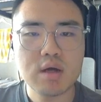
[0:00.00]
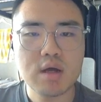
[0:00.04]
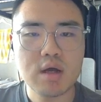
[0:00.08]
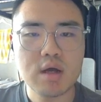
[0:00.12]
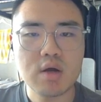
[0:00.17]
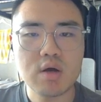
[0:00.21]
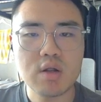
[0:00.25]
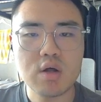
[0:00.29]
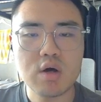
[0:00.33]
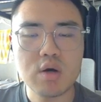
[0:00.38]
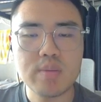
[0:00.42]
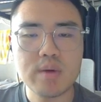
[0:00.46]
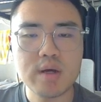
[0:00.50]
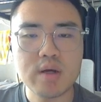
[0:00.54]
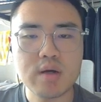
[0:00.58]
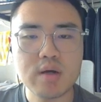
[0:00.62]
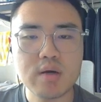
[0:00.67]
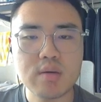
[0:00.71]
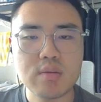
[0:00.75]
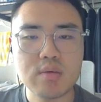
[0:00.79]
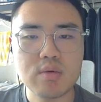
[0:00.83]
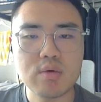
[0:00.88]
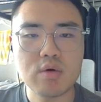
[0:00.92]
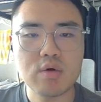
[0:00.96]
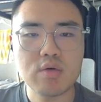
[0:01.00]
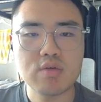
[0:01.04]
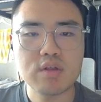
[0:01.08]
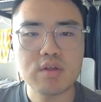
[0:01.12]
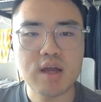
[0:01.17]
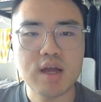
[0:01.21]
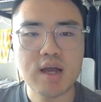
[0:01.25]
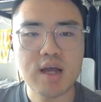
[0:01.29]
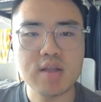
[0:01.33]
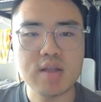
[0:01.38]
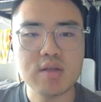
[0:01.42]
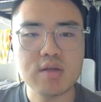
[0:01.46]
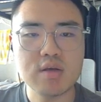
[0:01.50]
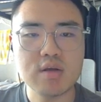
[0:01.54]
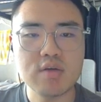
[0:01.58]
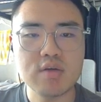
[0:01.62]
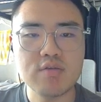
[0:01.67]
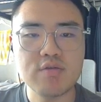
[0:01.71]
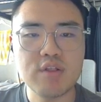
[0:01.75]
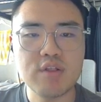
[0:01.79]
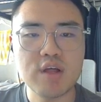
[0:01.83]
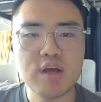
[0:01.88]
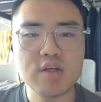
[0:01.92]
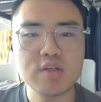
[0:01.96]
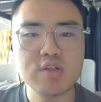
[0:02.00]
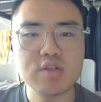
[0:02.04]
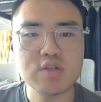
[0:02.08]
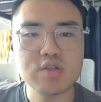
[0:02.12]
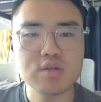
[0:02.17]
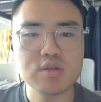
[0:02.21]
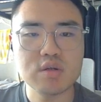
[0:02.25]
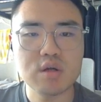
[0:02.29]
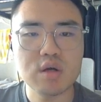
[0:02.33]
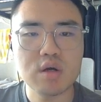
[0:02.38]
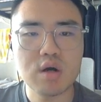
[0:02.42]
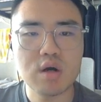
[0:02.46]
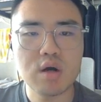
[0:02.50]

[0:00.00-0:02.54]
economic growth and inflation,